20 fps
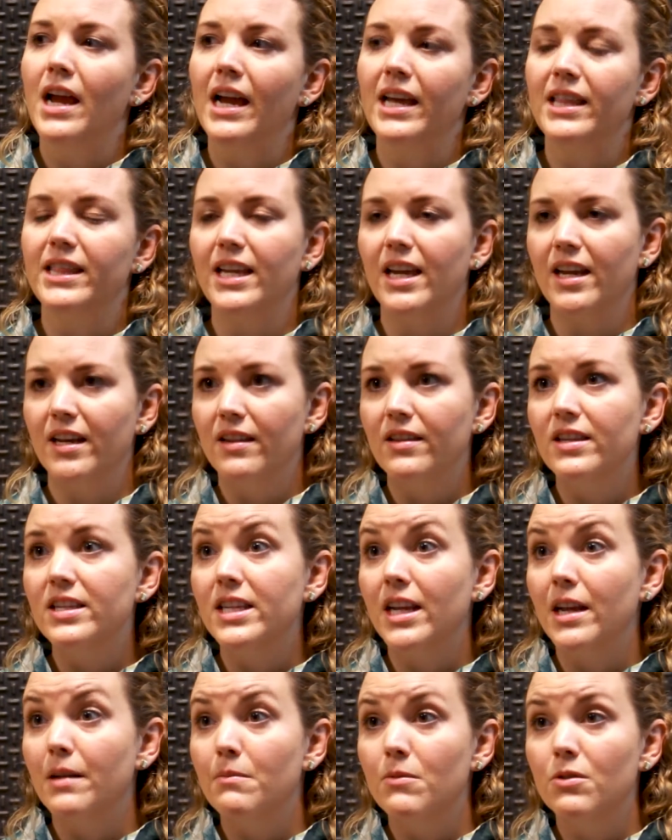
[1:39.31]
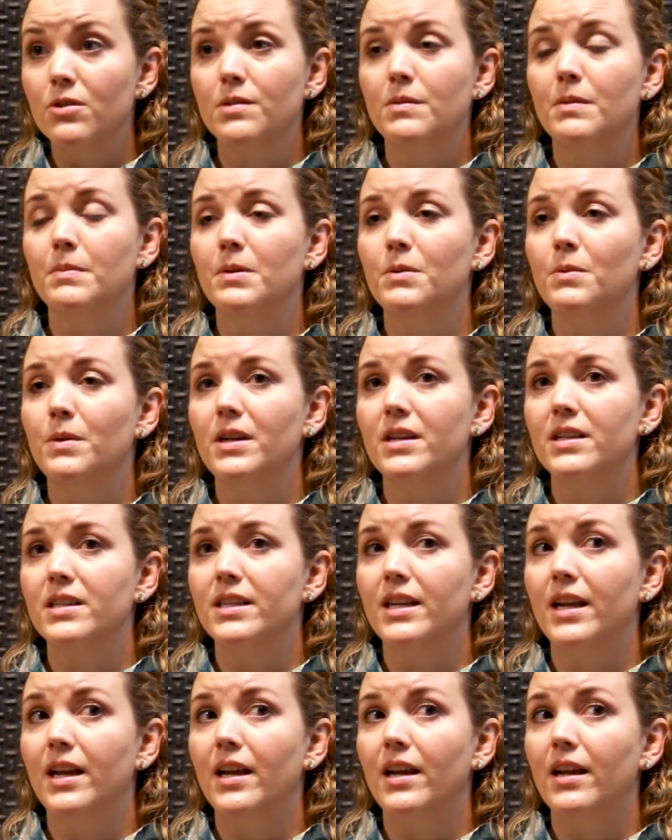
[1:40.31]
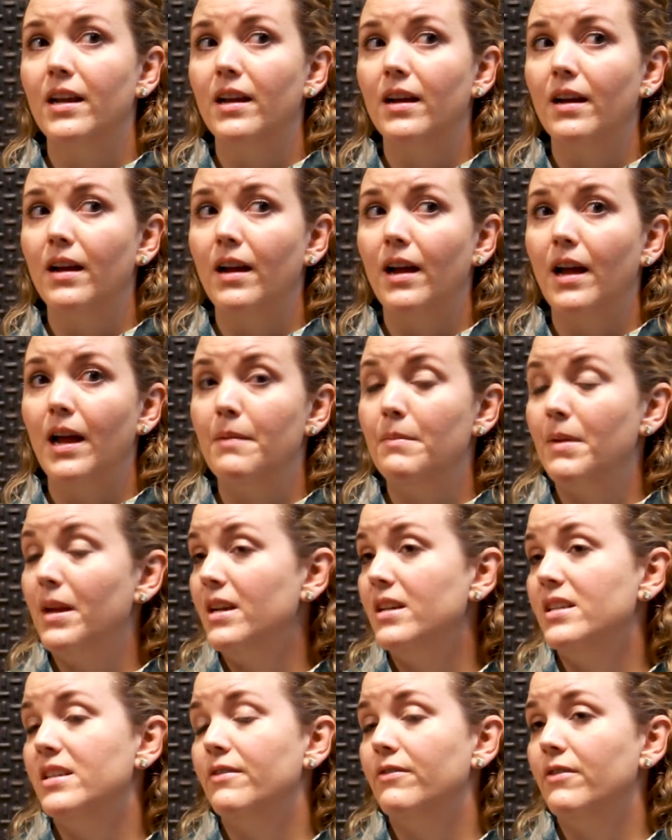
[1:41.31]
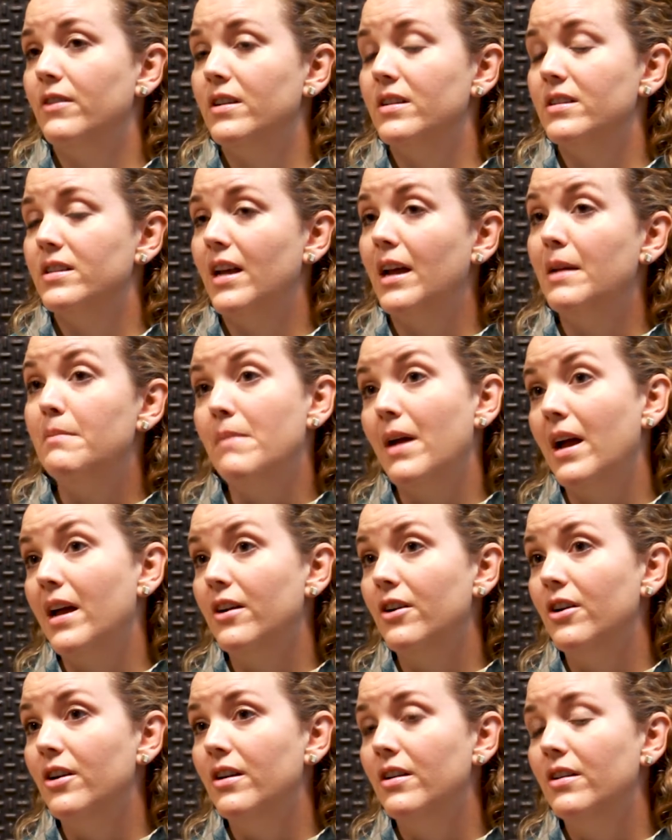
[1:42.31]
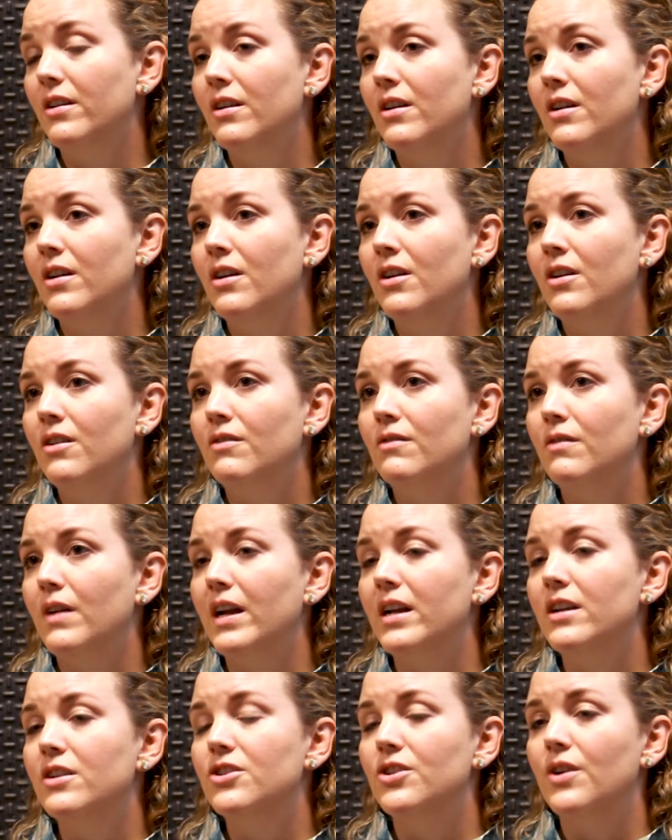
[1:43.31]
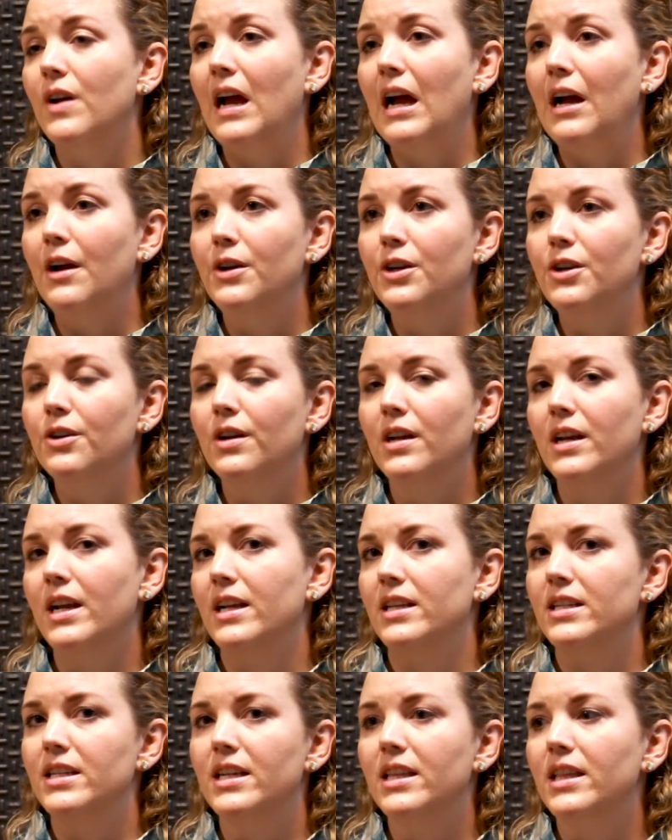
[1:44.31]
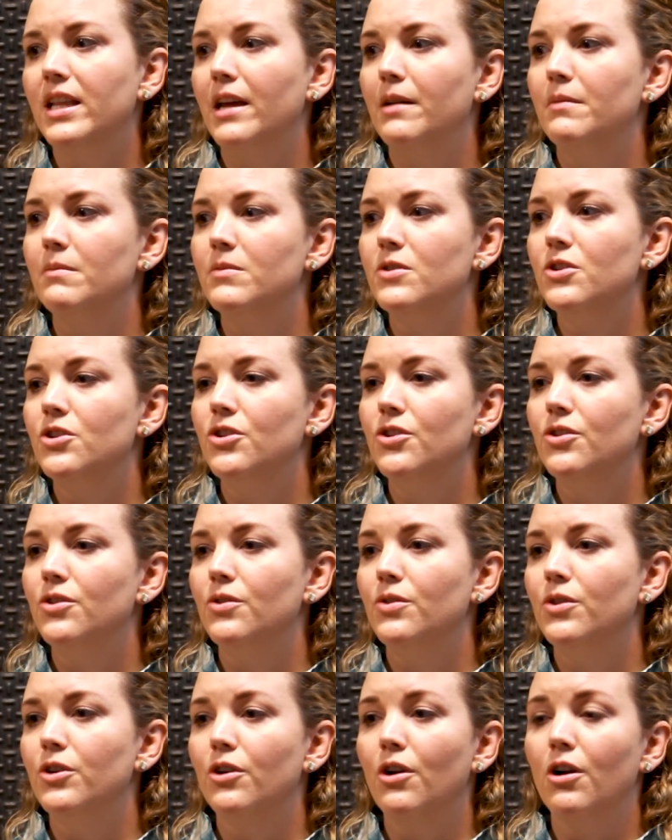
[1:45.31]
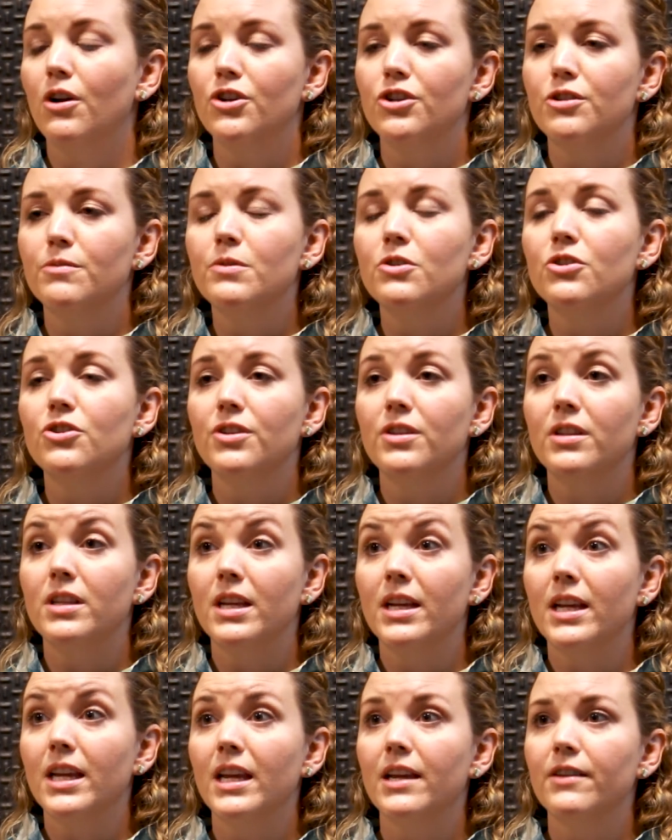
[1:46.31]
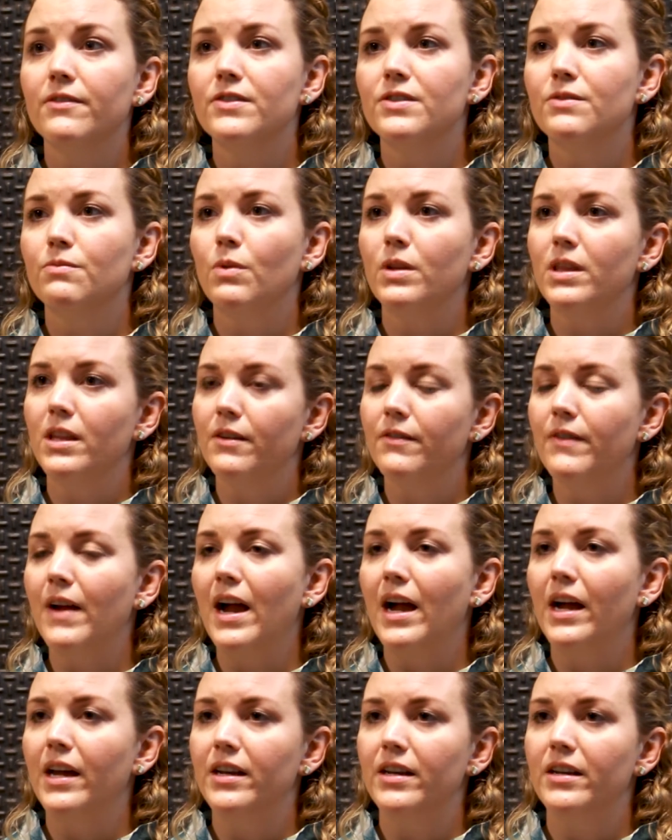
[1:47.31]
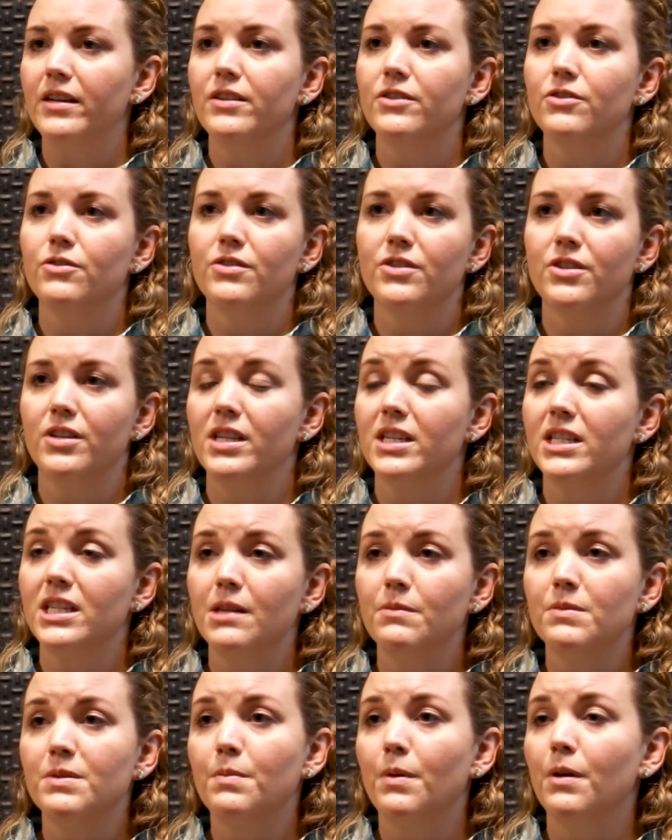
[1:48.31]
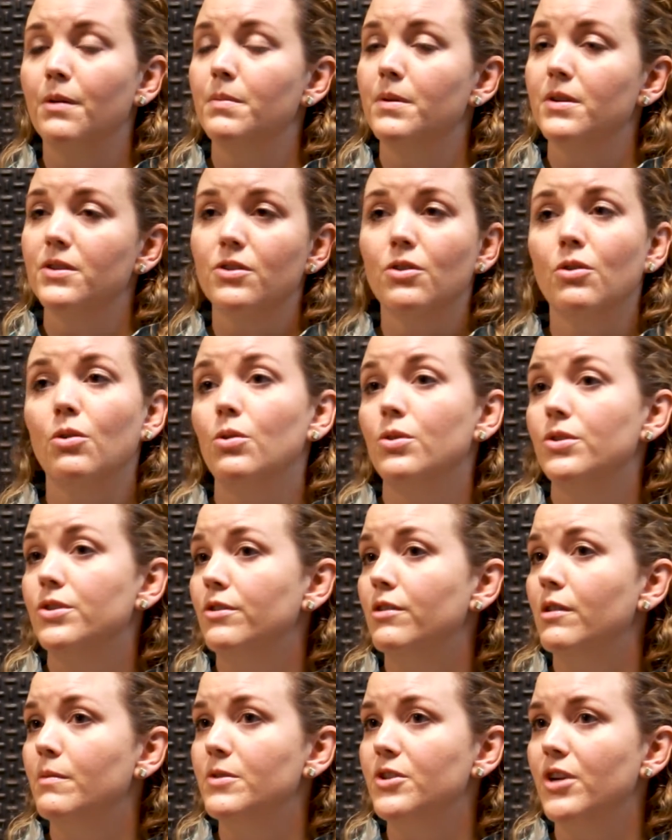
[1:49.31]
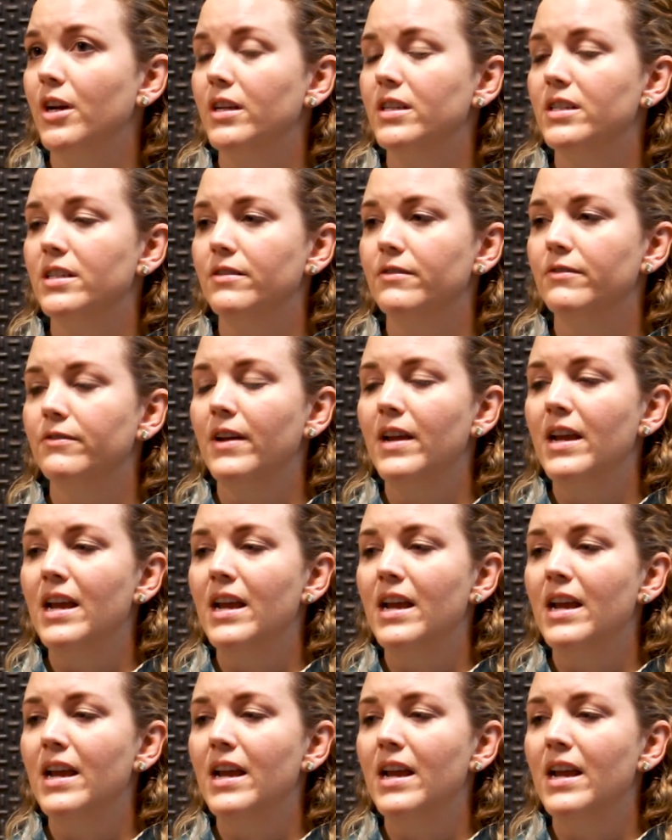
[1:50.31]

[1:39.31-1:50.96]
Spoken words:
At the end of the day, most people want to say, I made a difference, I mattered, right? So how are you connecting them to their contribution, the gifts, what they've added to the team's purpose, goals, or objective?